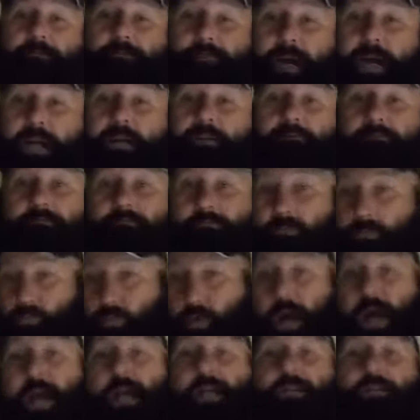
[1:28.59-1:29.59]
But
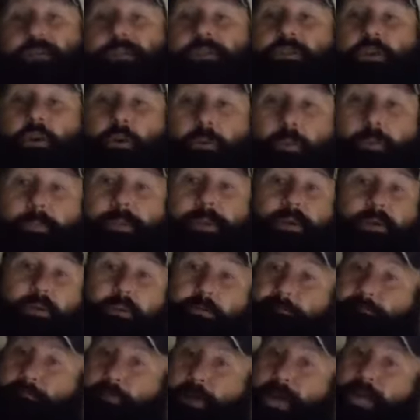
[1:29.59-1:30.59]
rocking
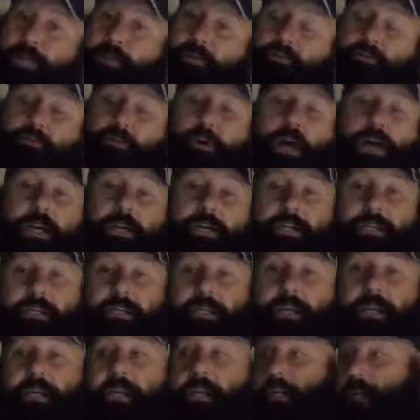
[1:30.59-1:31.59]
snowmobiles, big trucks,